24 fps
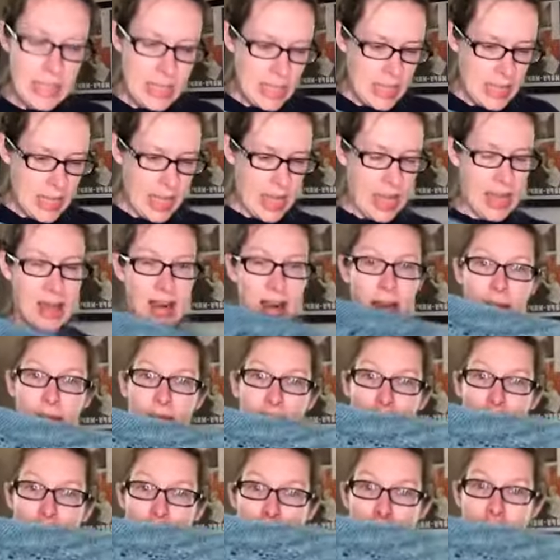and I
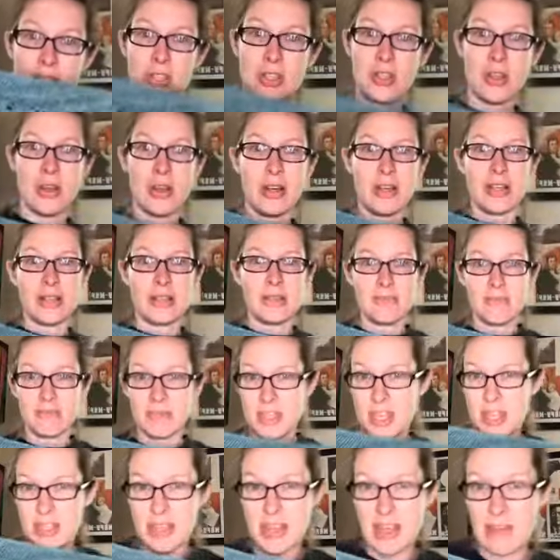bought this yarn in
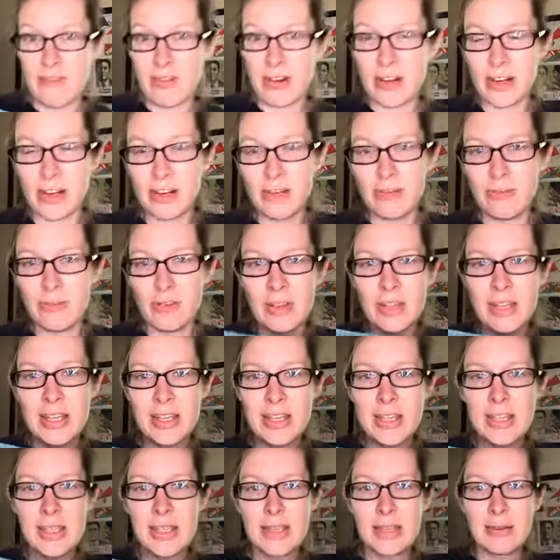South Africa. For
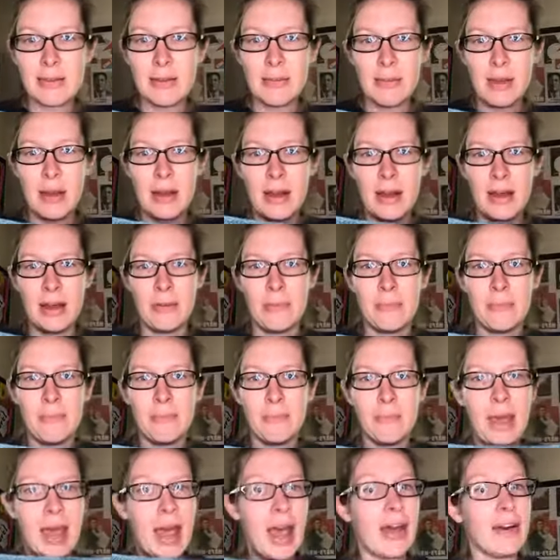this
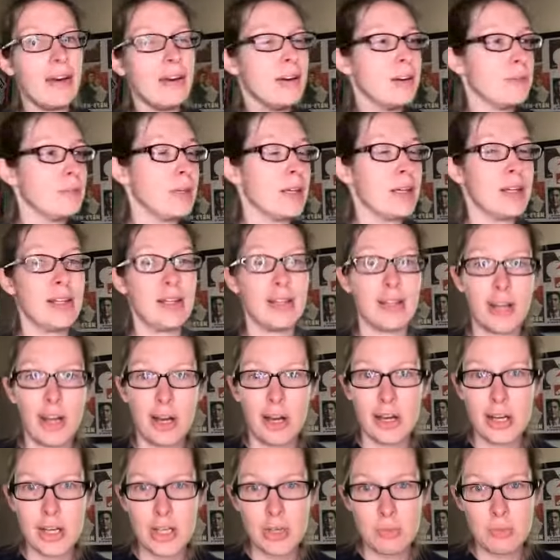pattern, I'm going to
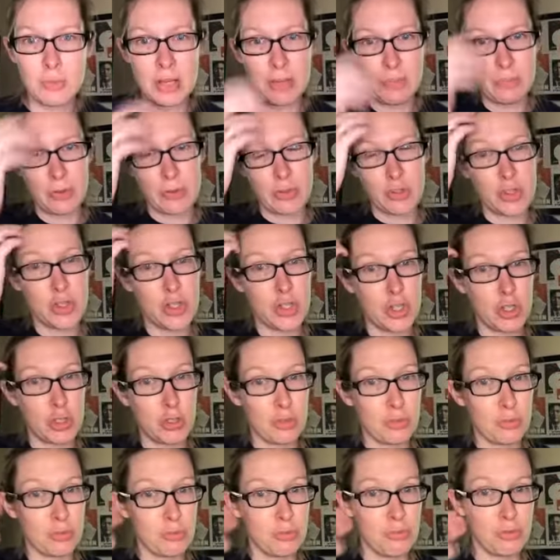encourage people
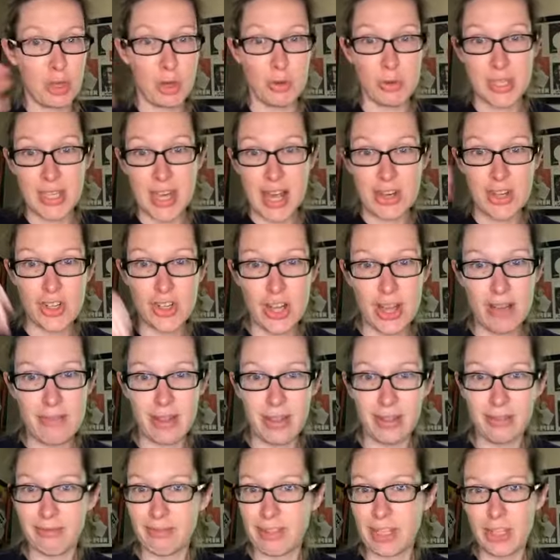to go stash diving,
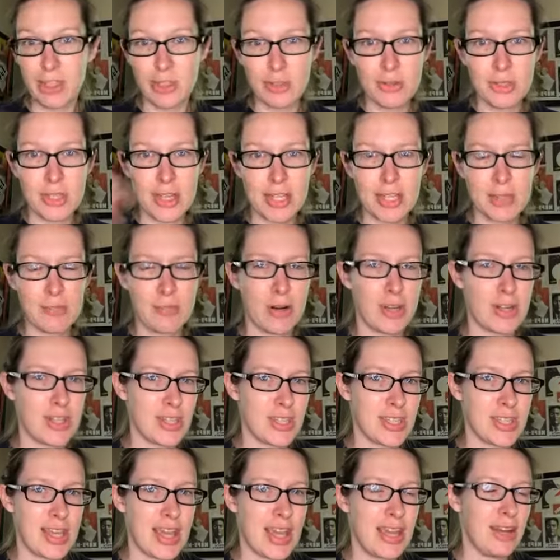like use that precious
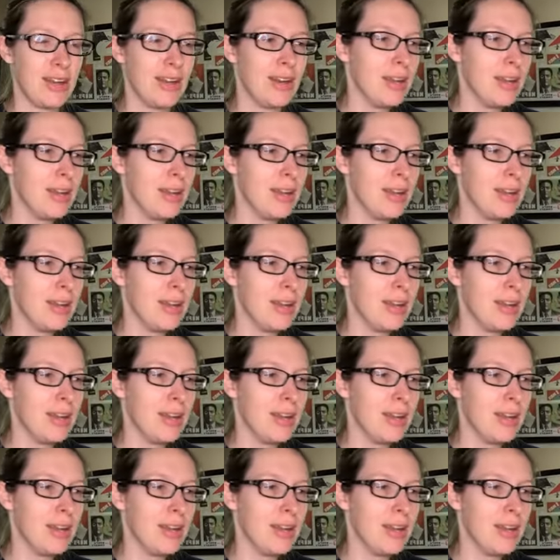skein.